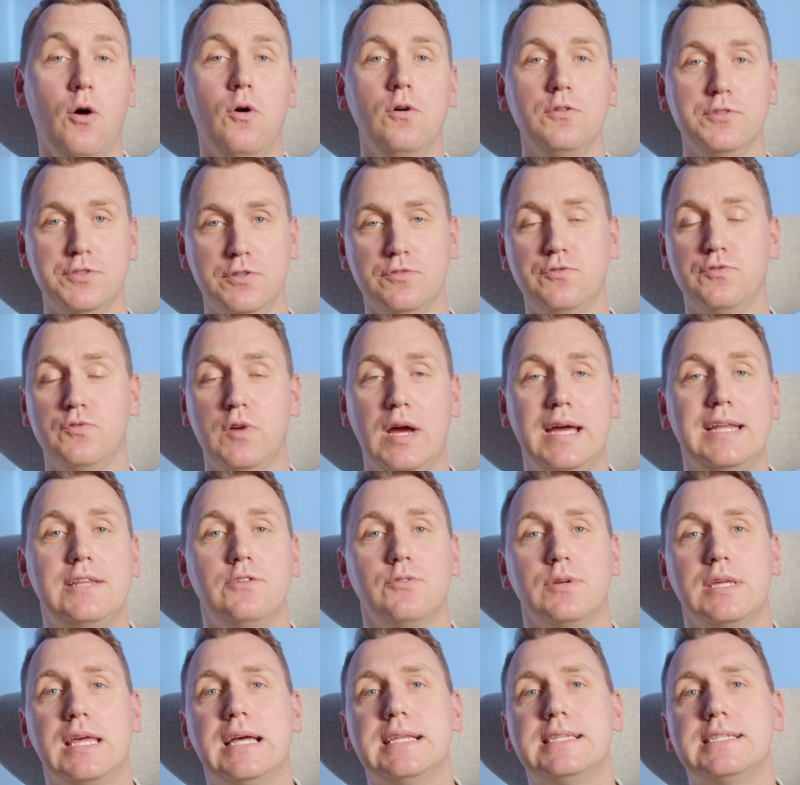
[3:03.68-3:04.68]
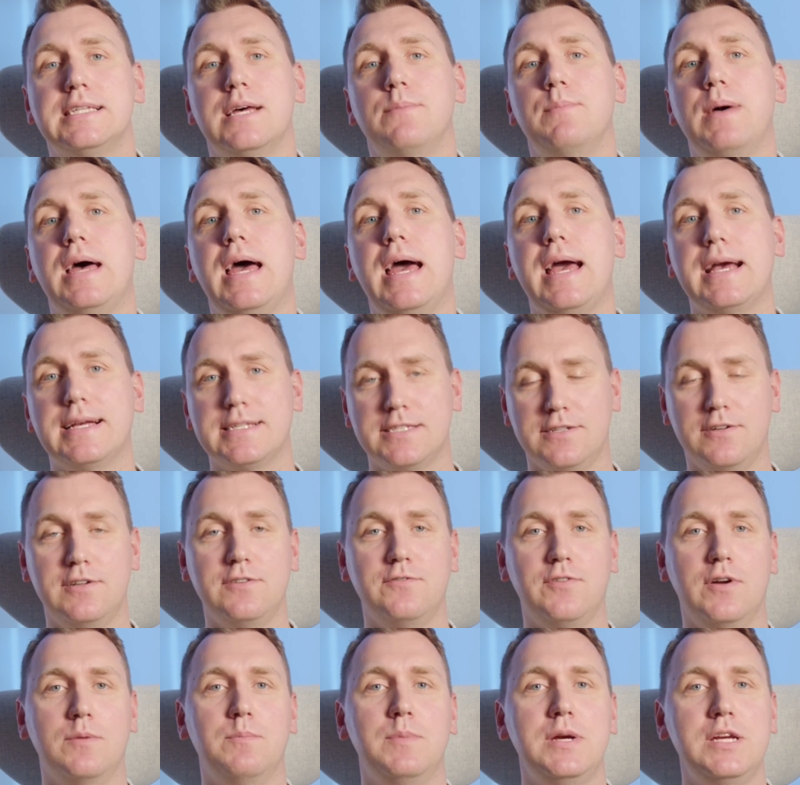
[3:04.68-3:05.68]
also try to get some extra
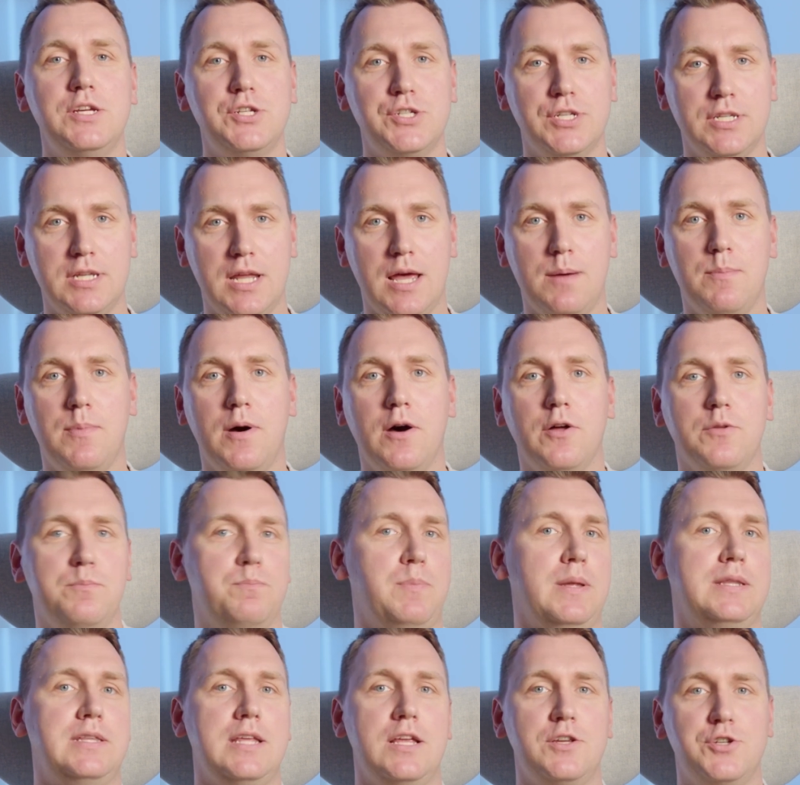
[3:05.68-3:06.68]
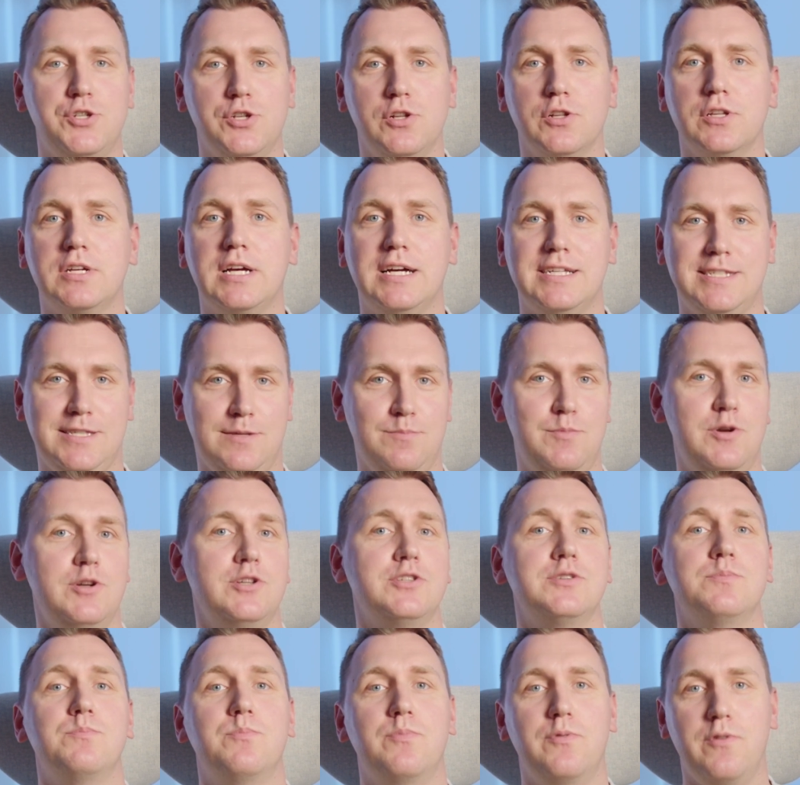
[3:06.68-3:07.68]
information about potential
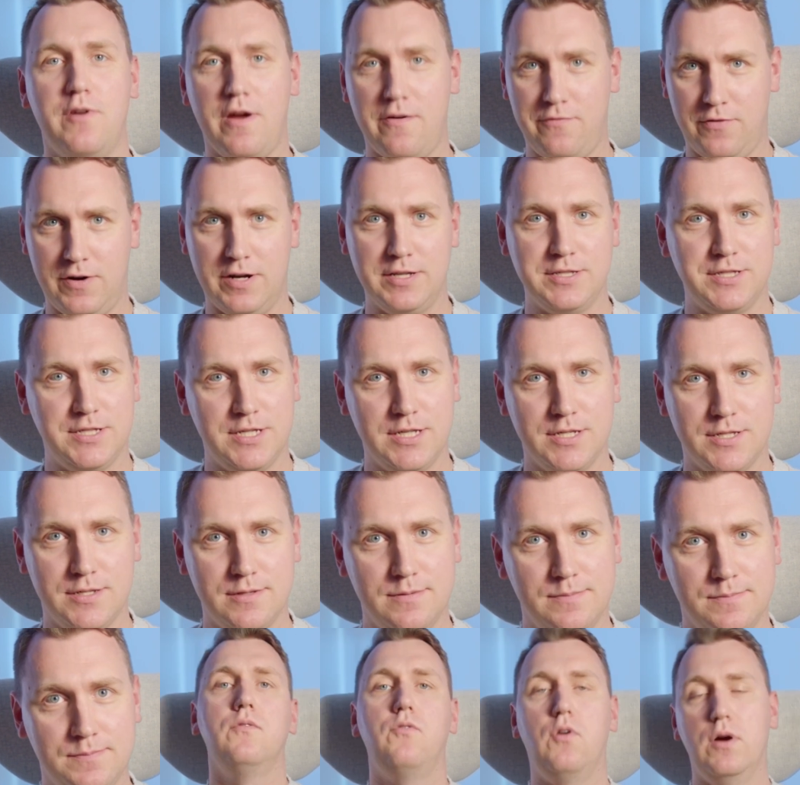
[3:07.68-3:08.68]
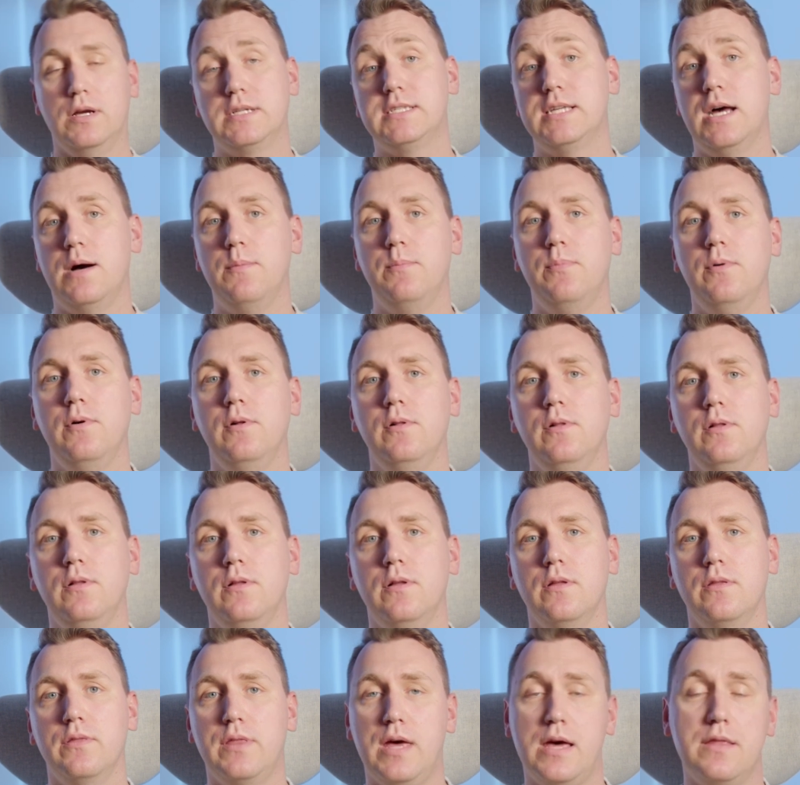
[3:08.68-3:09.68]
customers' preferences. For example,
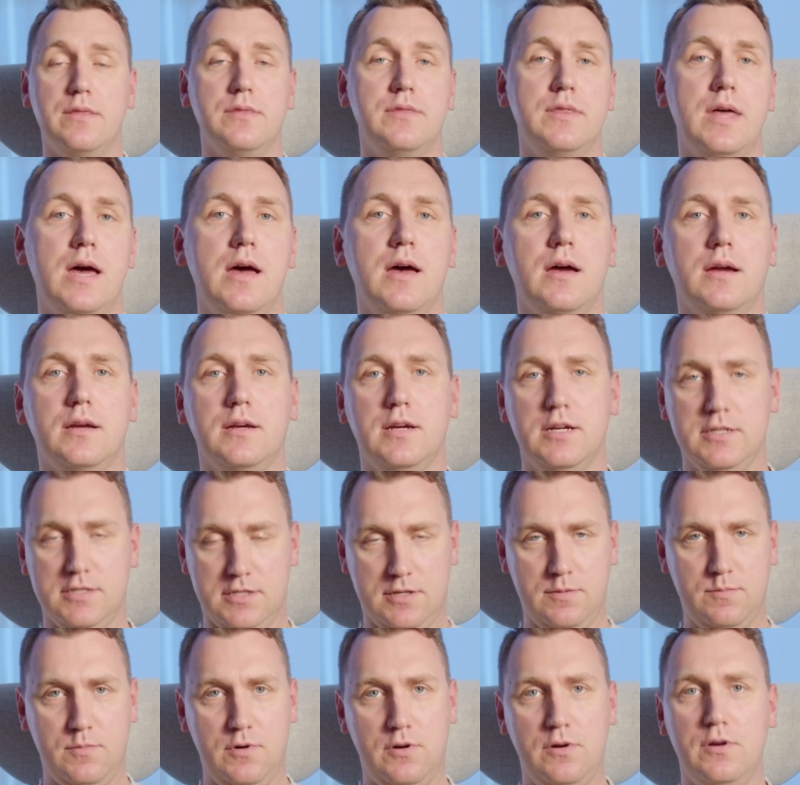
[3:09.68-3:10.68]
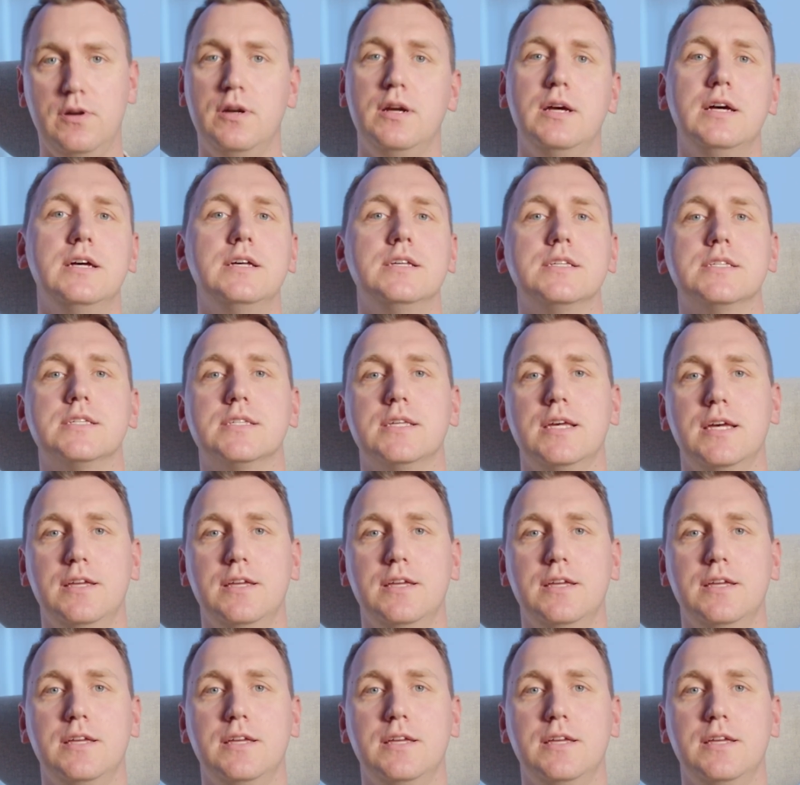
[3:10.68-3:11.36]
that the customer is